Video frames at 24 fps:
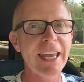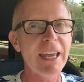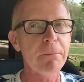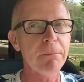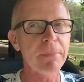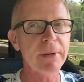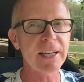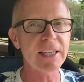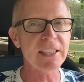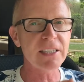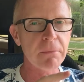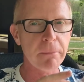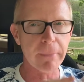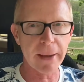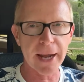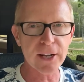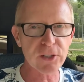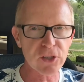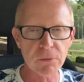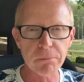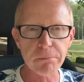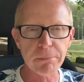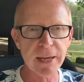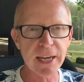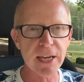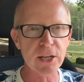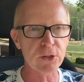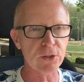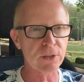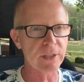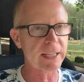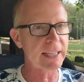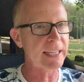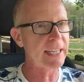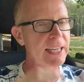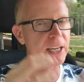Because imagine Peter,
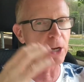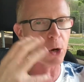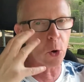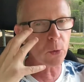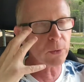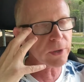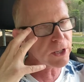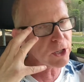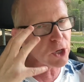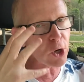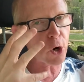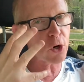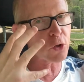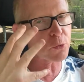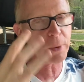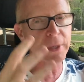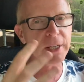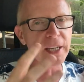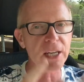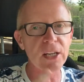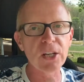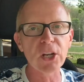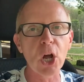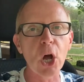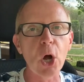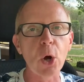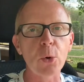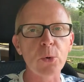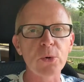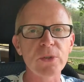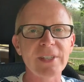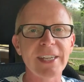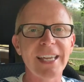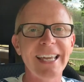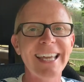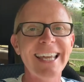like he only knows what he
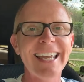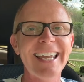knows,